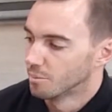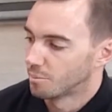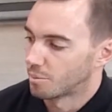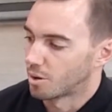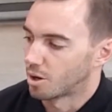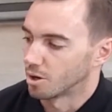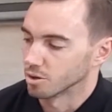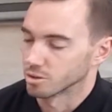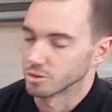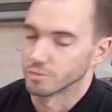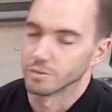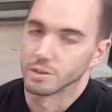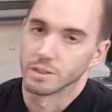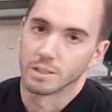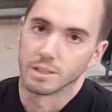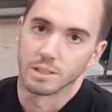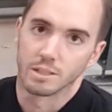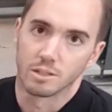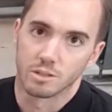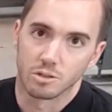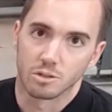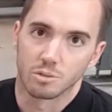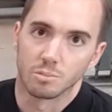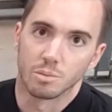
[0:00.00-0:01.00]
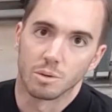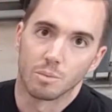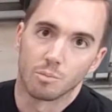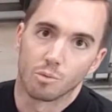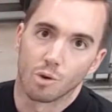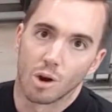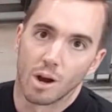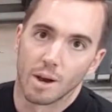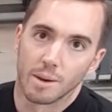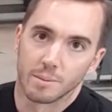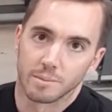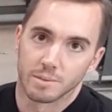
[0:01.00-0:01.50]
part of it needs to be
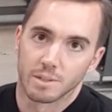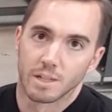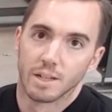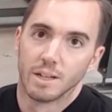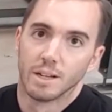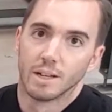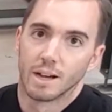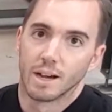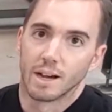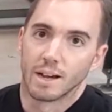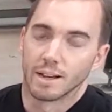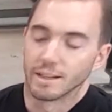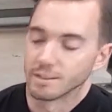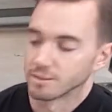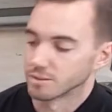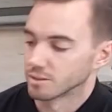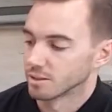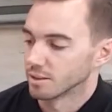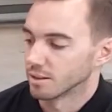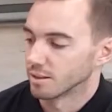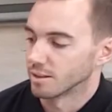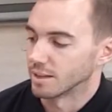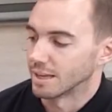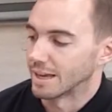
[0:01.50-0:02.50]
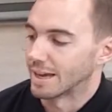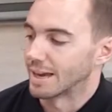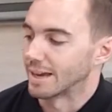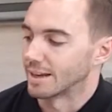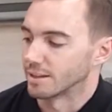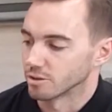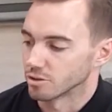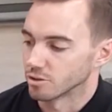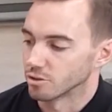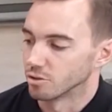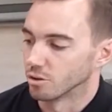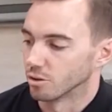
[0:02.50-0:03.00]
primed and the
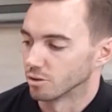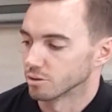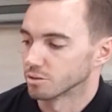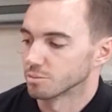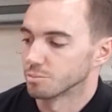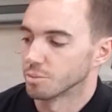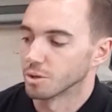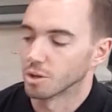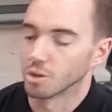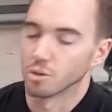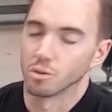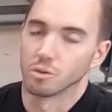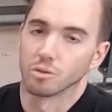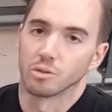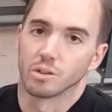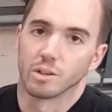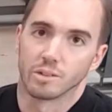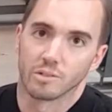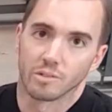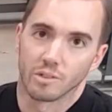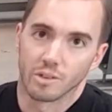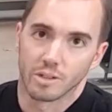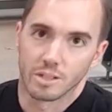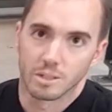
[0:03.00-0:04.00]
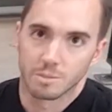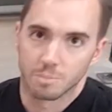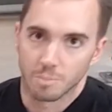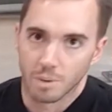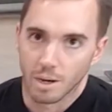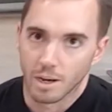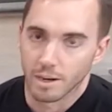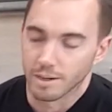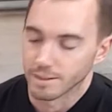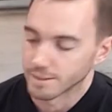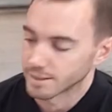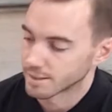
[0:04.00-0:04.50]
ends not because it is a
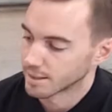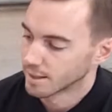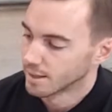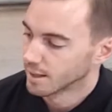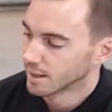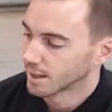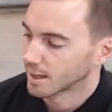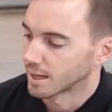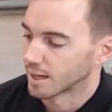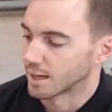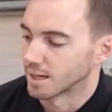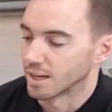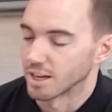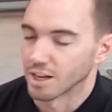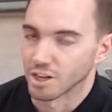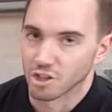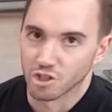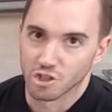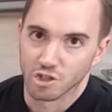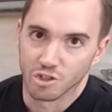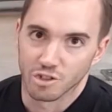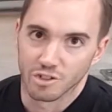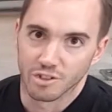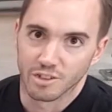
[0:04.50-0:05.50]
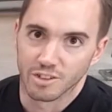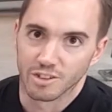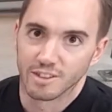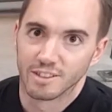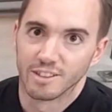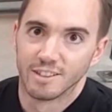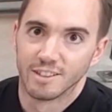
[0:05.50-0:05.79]
splice connection.